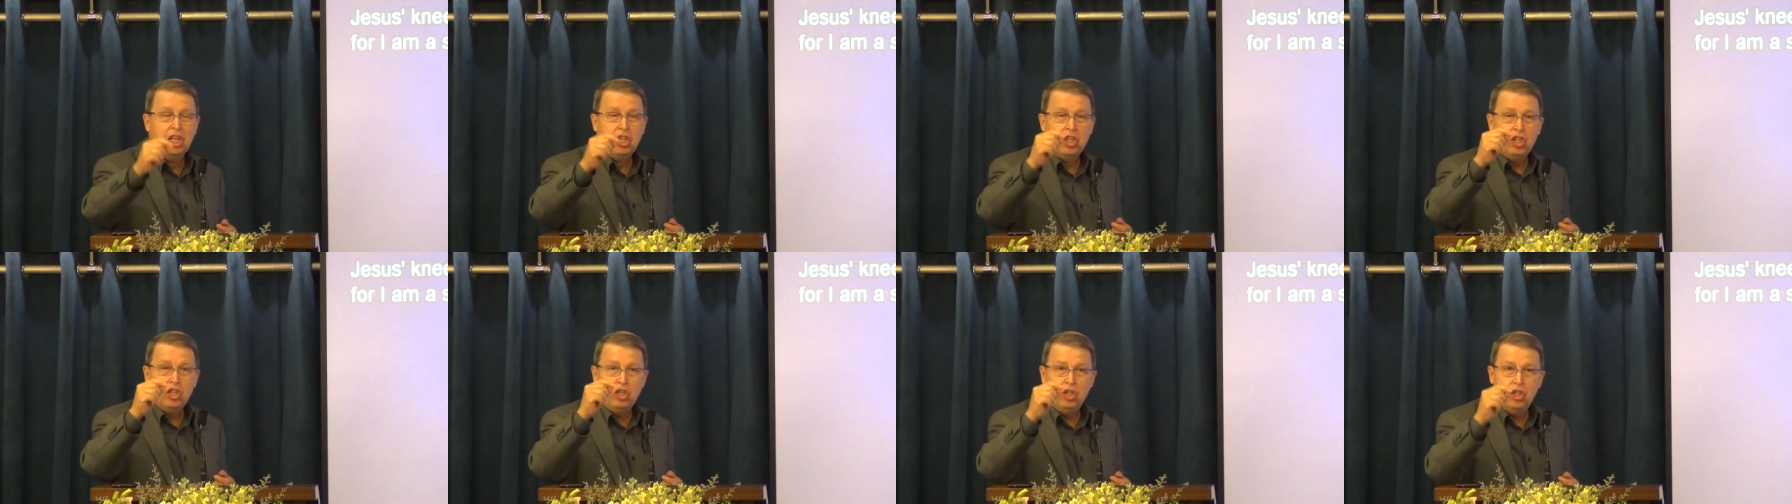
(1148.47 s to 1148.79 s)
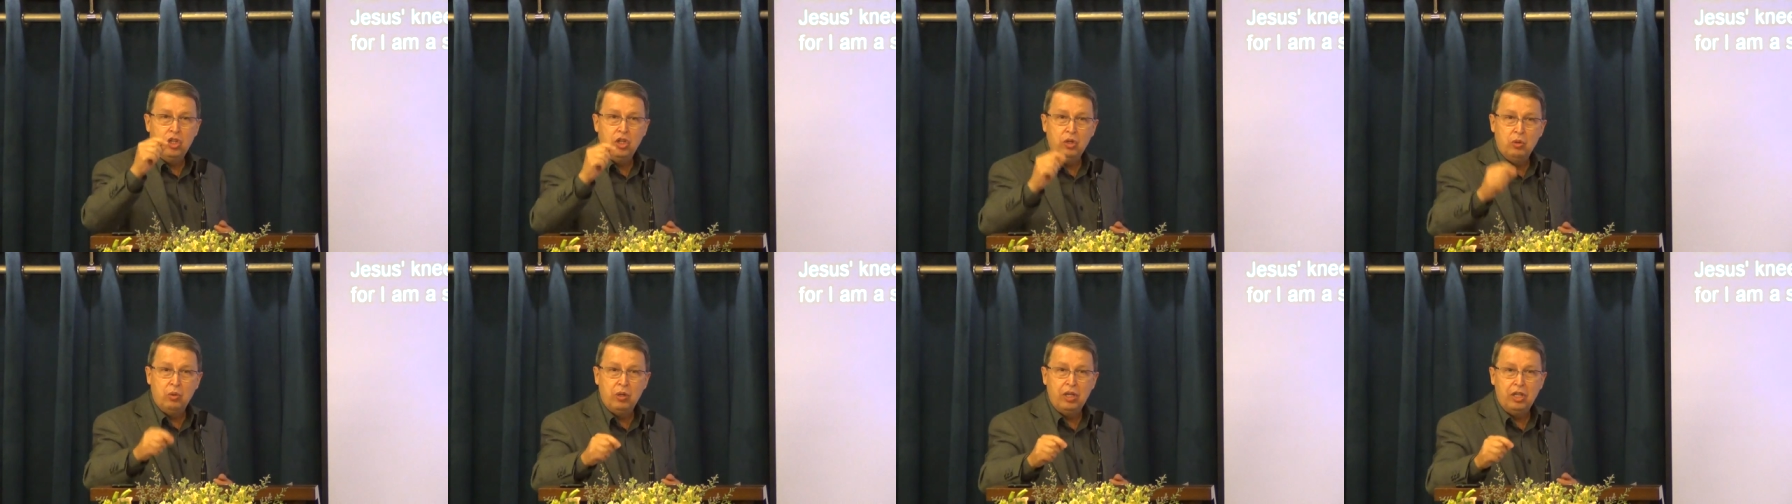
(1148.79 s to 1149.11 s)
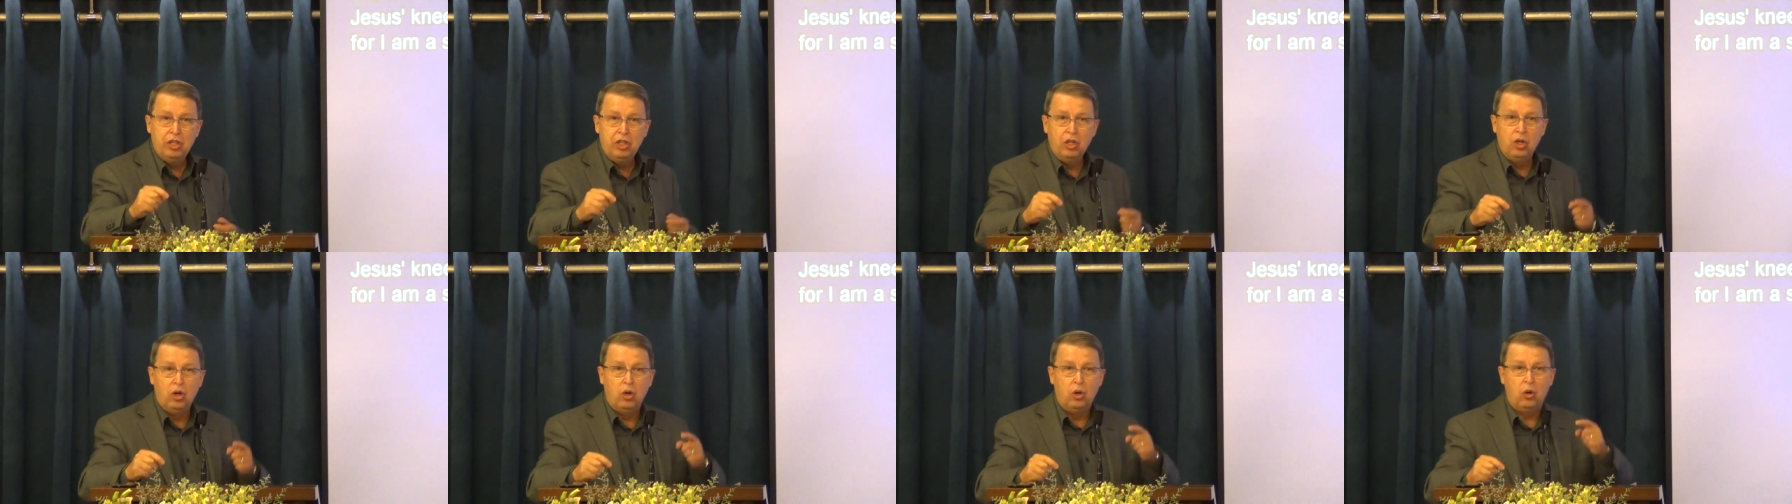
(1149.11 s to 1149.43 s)
you
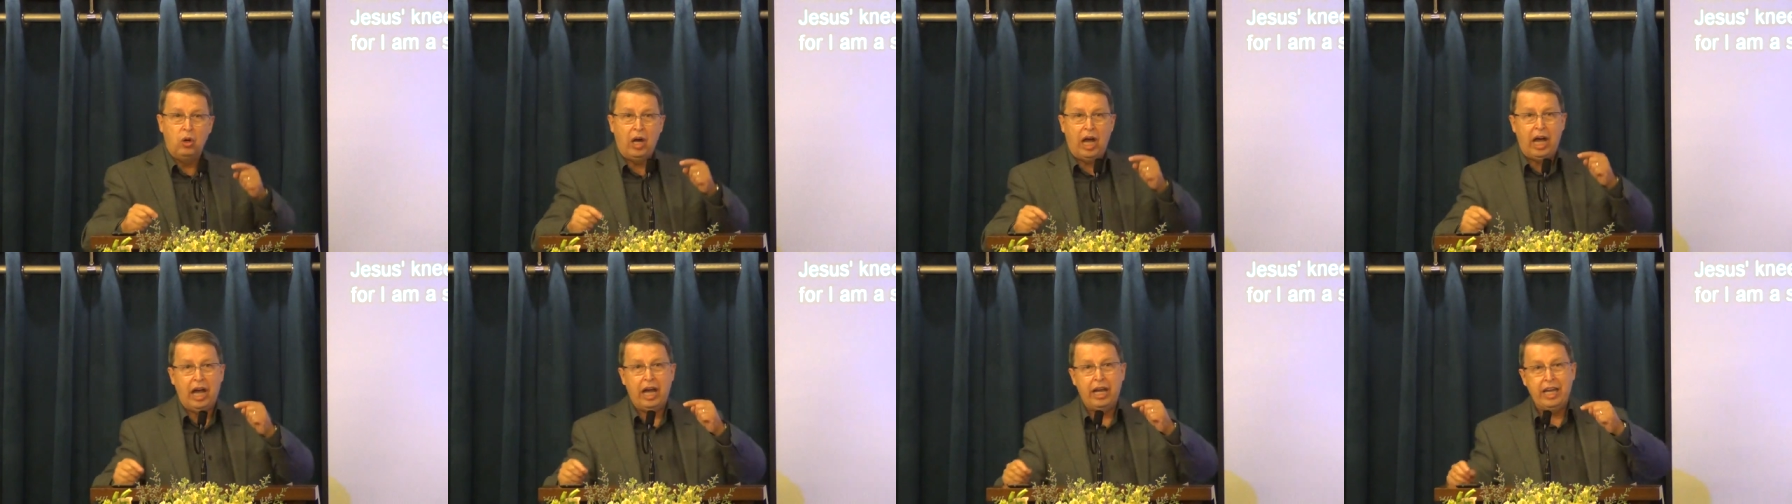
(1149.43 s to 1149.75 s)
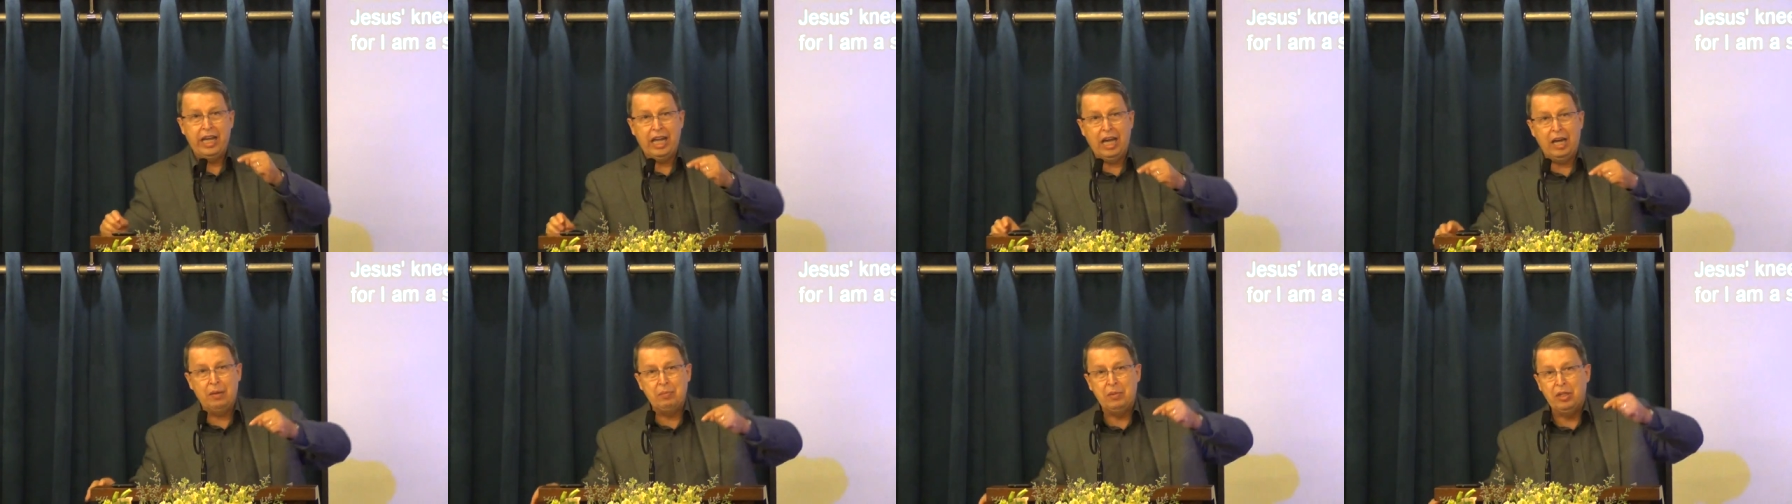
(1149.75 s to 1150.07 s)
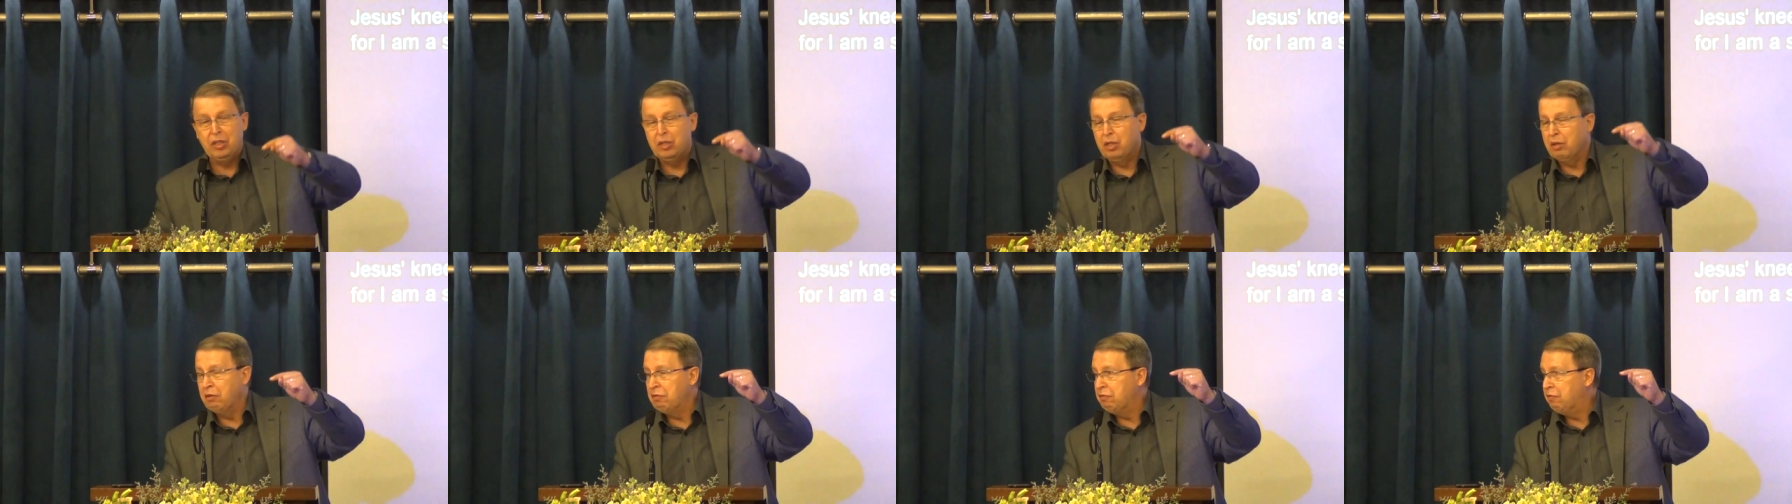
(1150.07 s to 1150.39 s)
will know I am
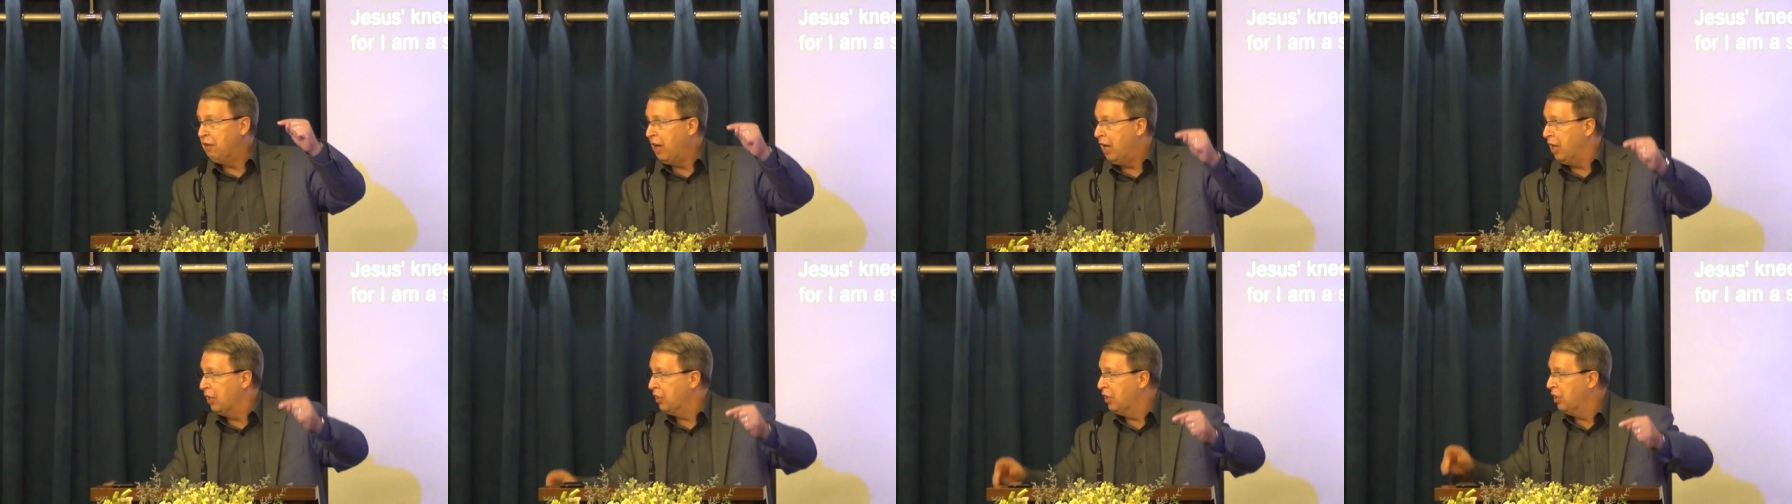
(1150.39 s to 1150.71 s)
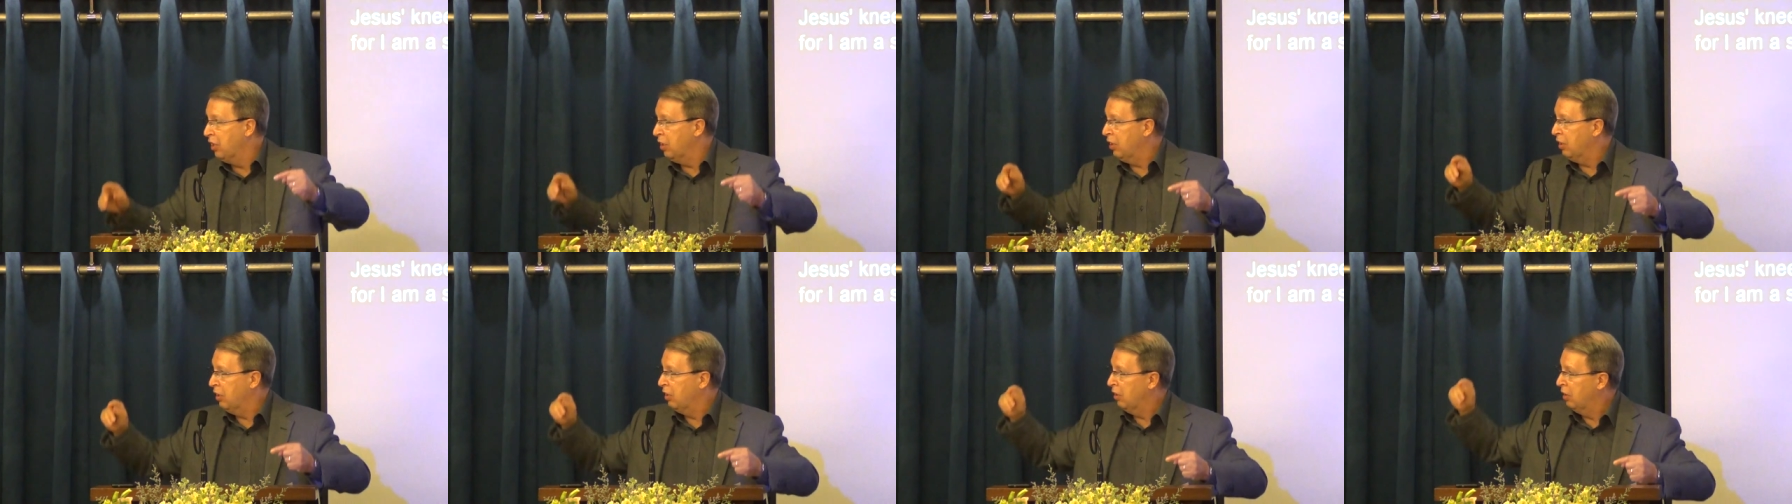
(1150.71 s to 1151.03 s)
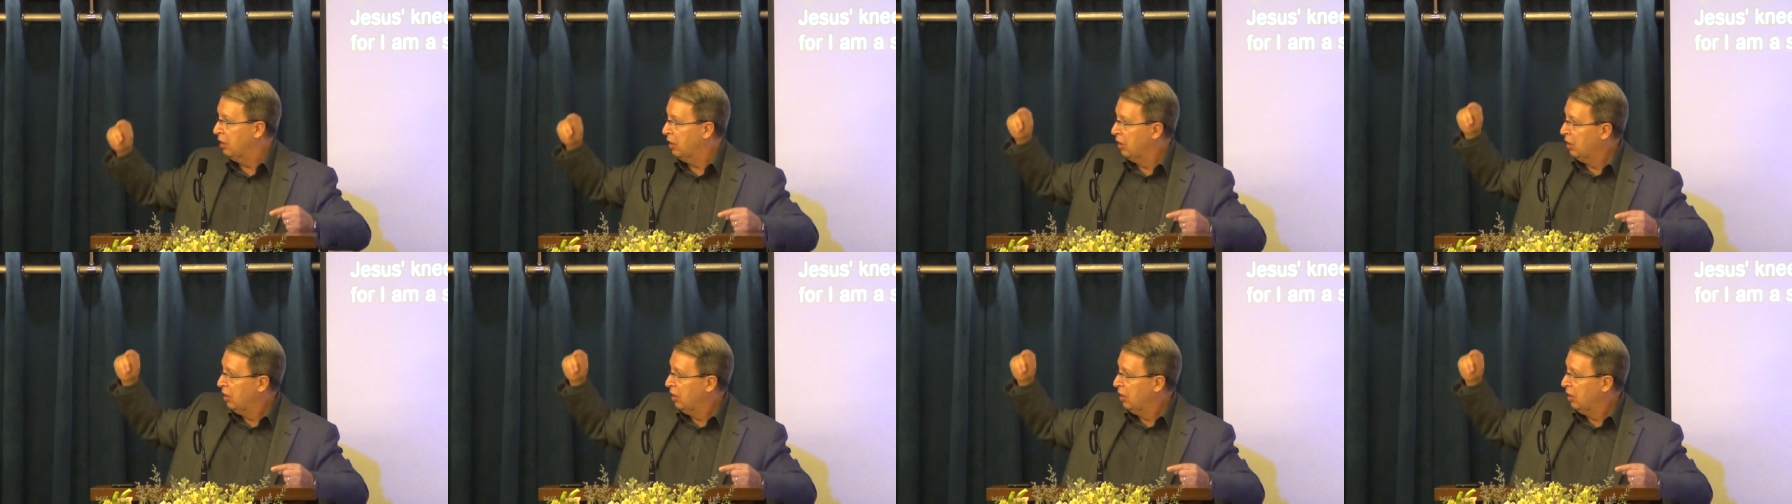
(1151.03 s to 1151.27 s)
in the Father.